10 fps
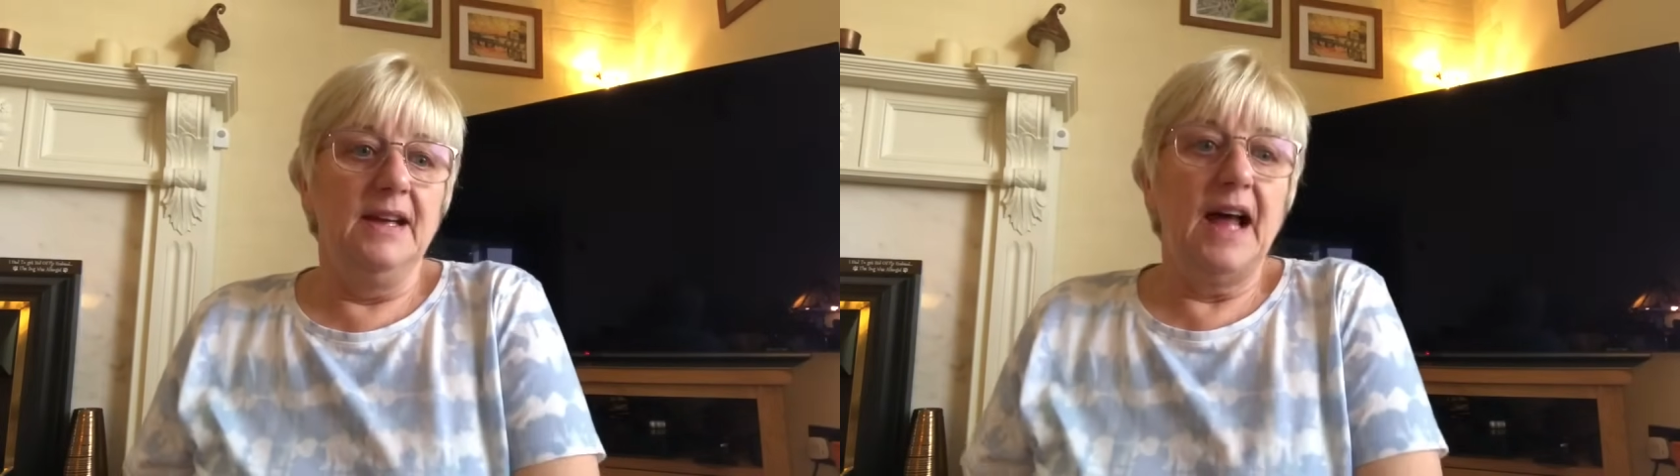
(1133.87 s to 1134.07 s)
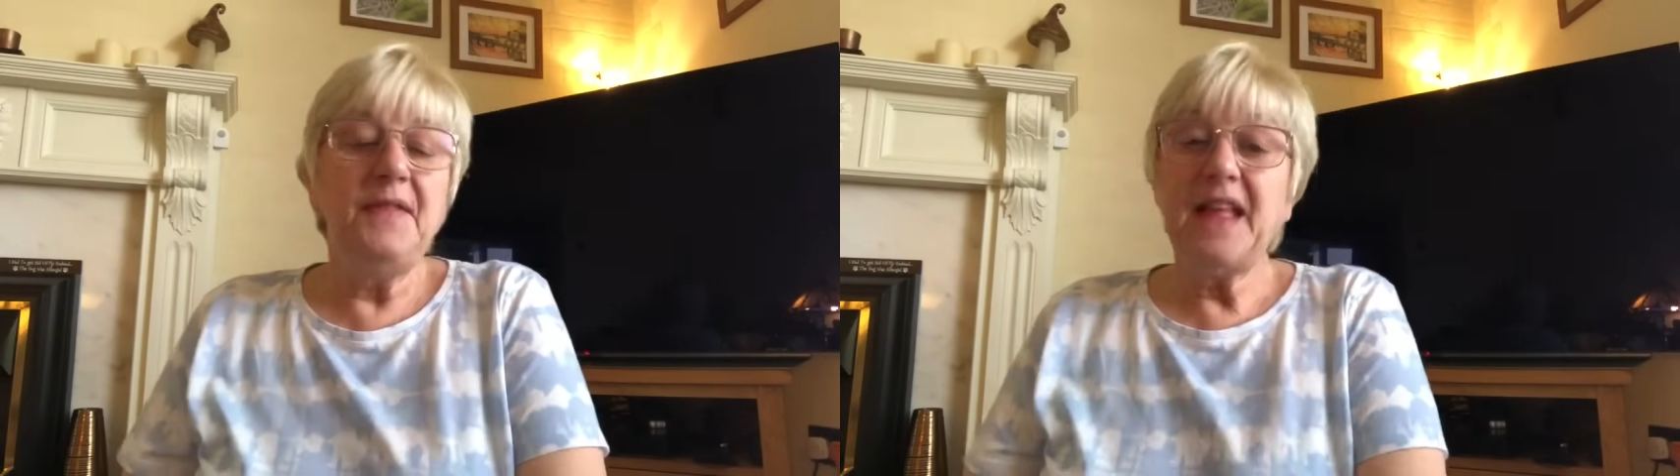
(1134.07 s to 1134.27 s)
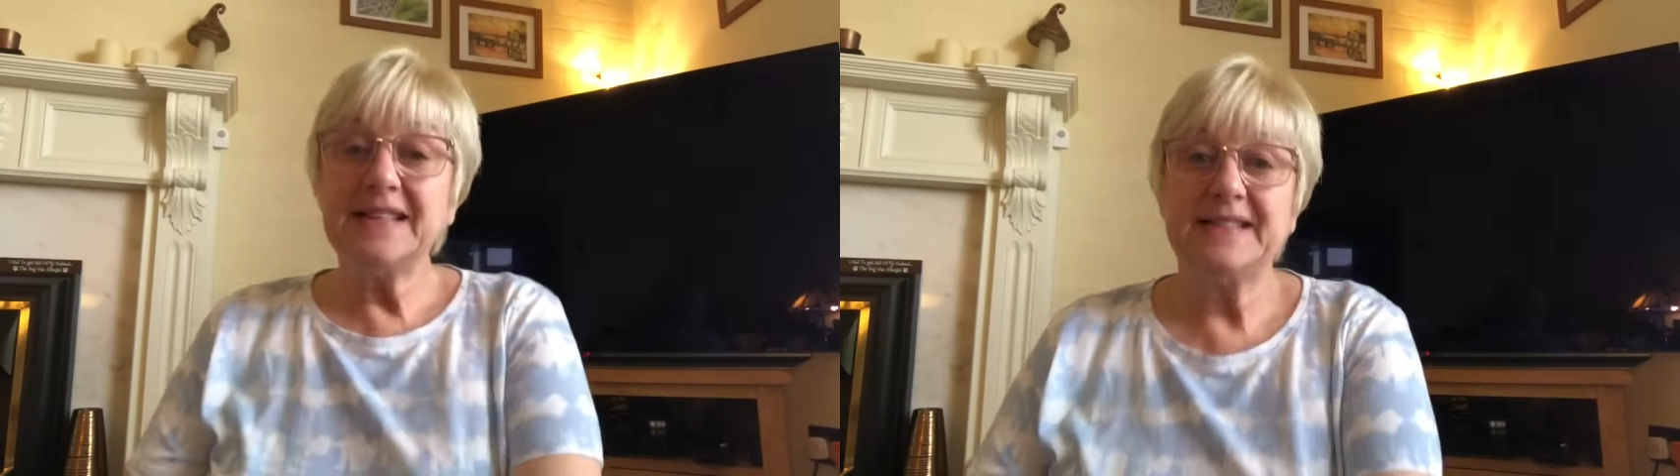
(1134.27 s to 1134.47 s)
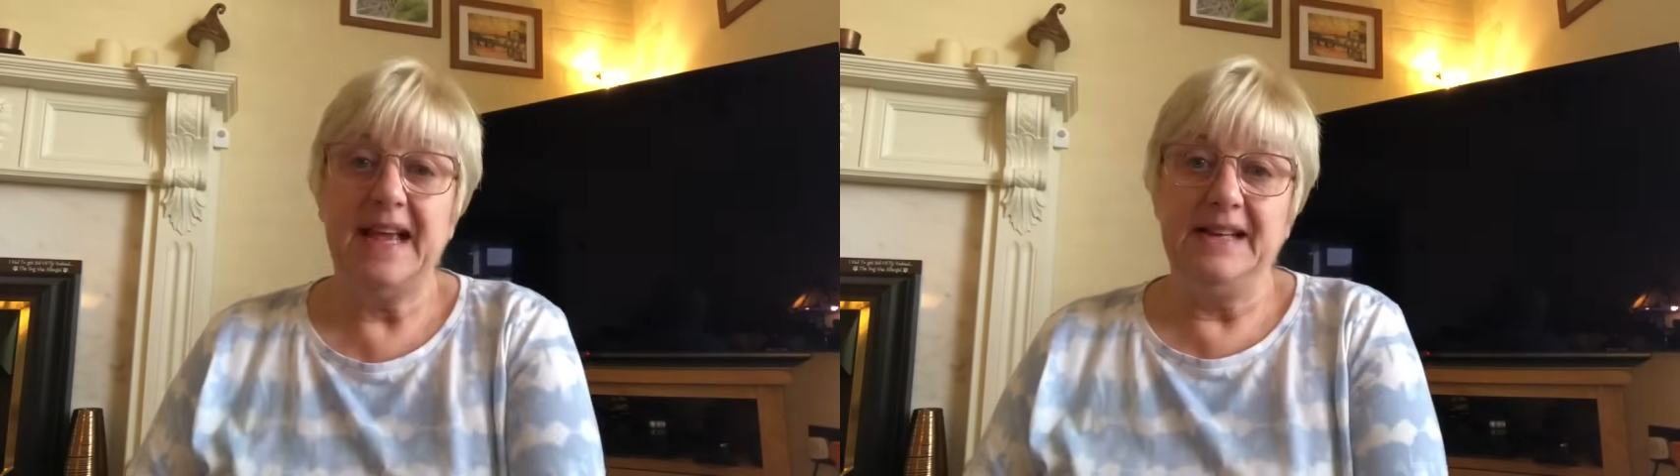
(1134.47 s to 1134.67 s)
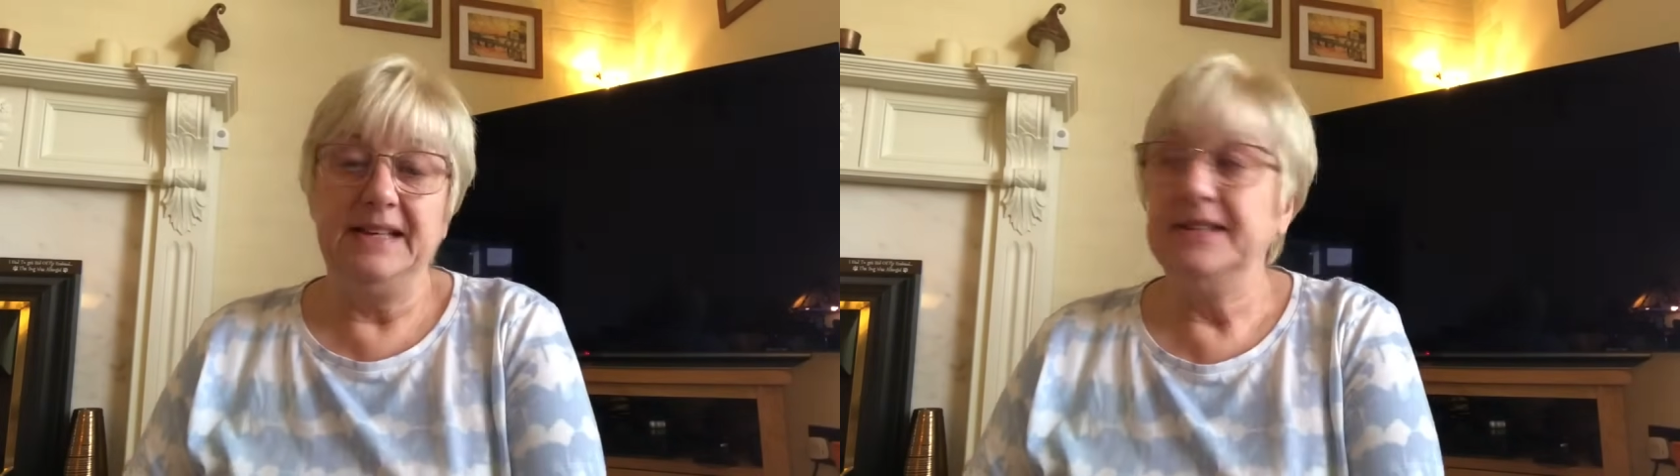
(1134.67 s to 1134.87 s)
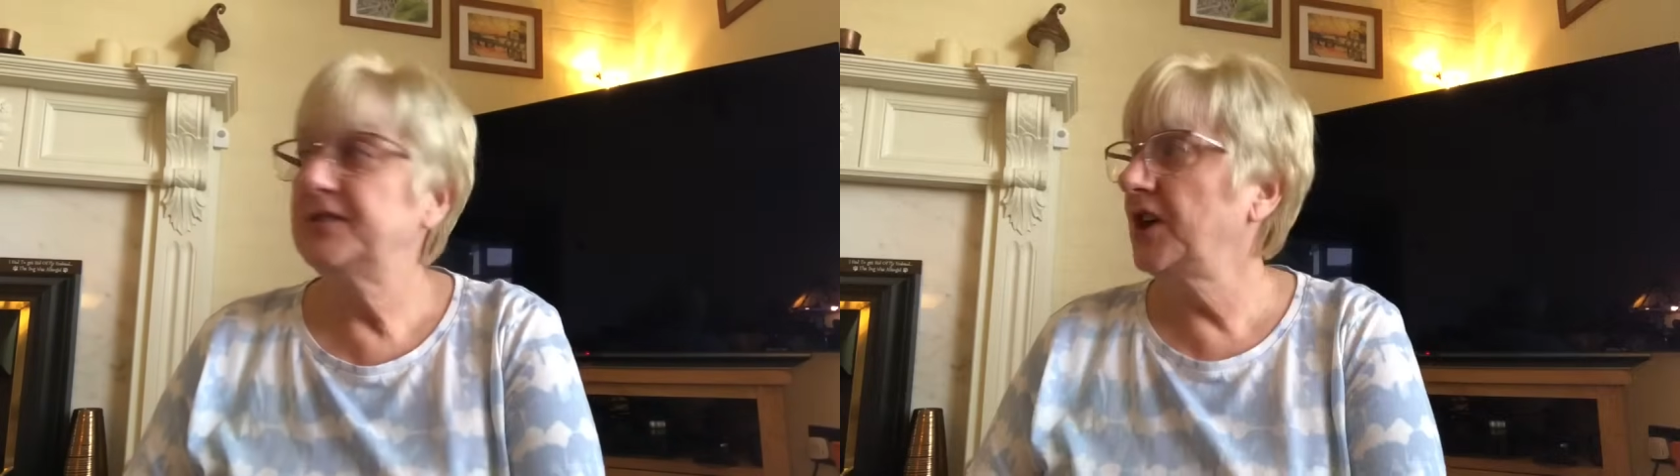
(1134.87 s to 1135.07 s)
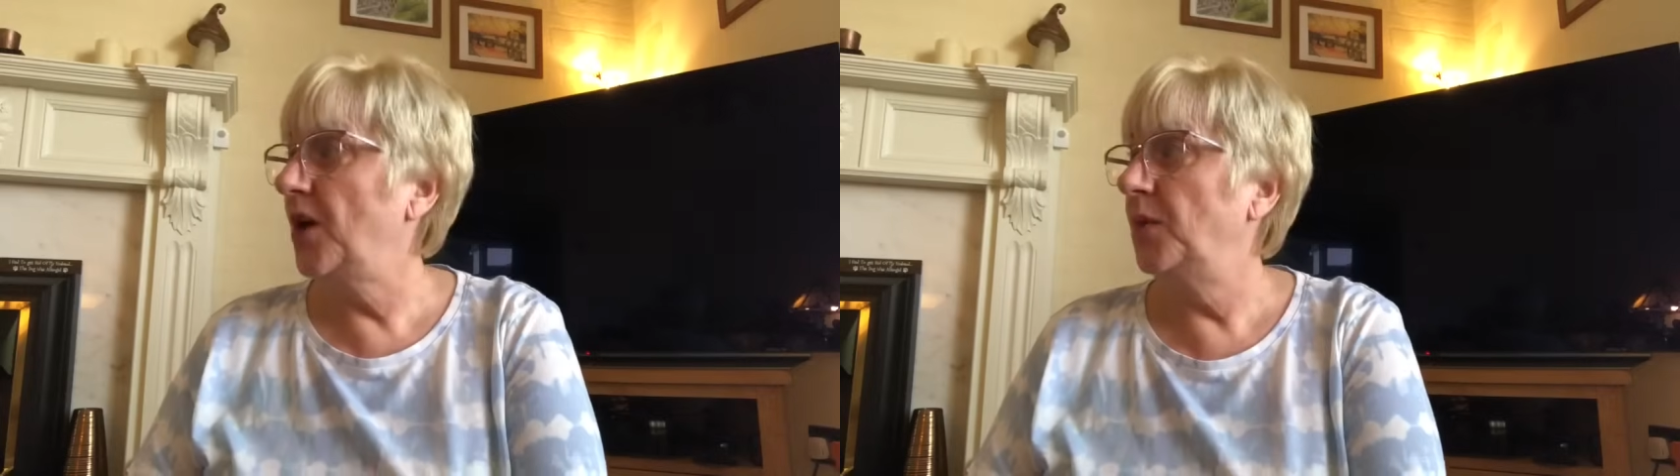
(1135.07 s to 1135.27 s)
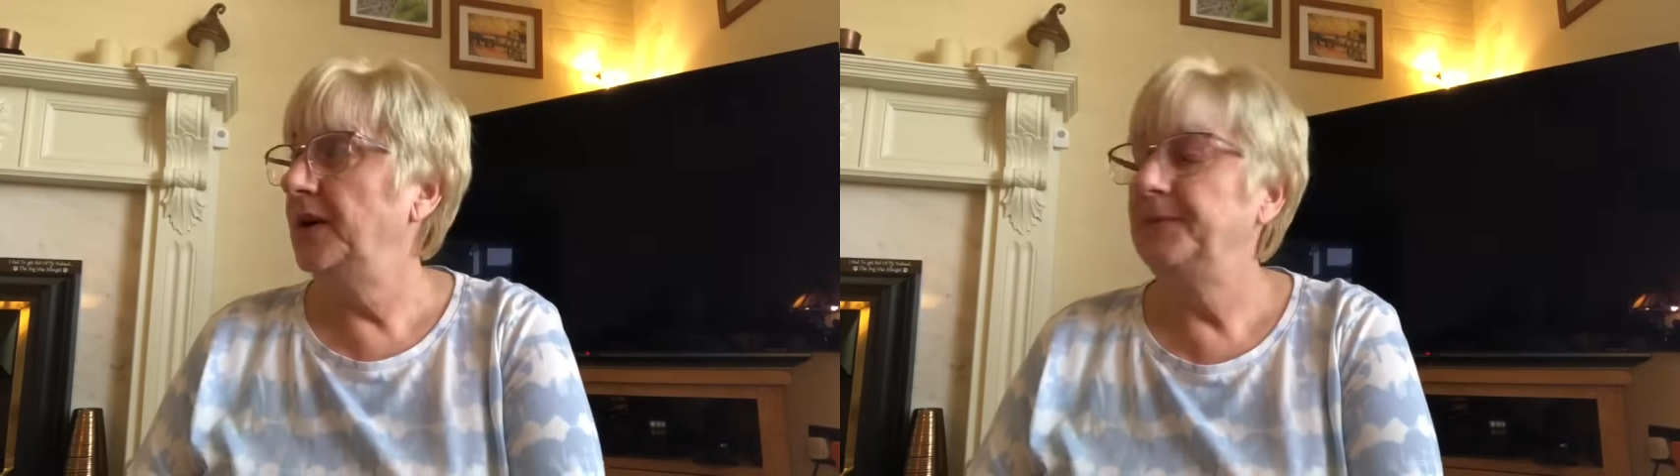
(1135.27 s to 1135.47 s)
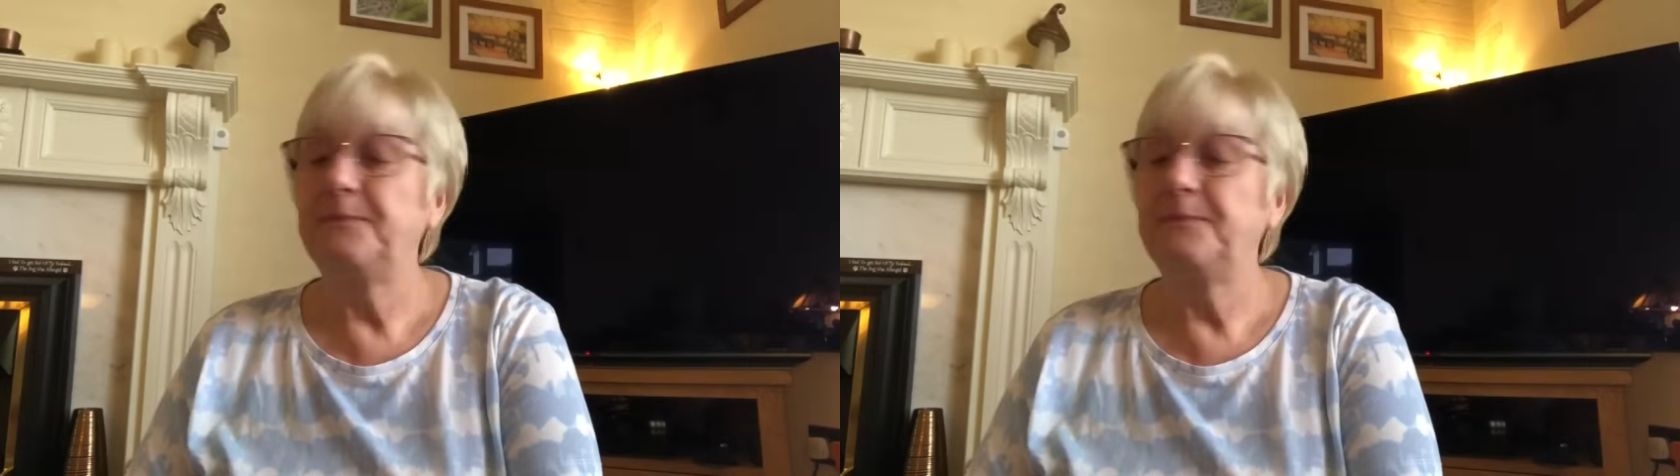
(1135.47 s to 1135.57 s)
And that's it. So,